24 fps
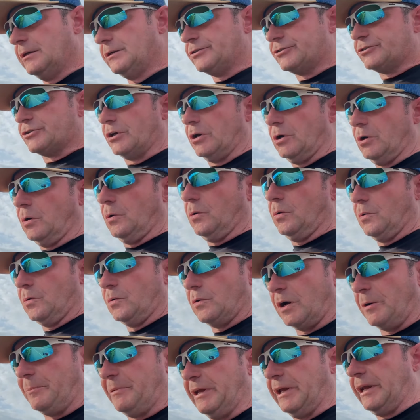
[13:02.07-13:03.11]
So
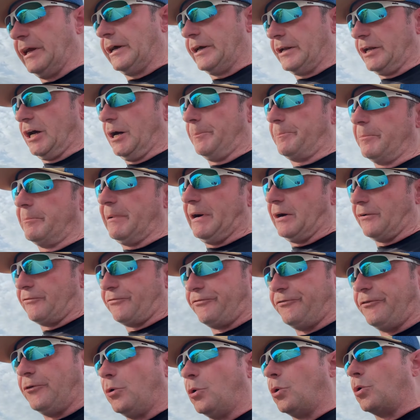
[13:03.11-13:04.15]
I'll be getting up about
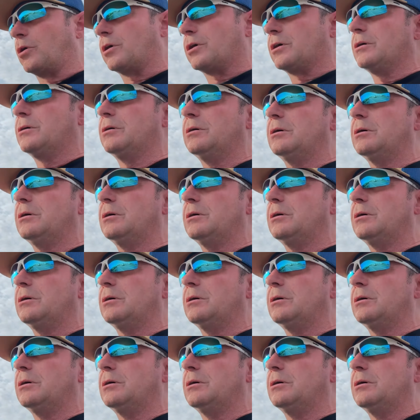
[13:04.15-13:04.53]
4,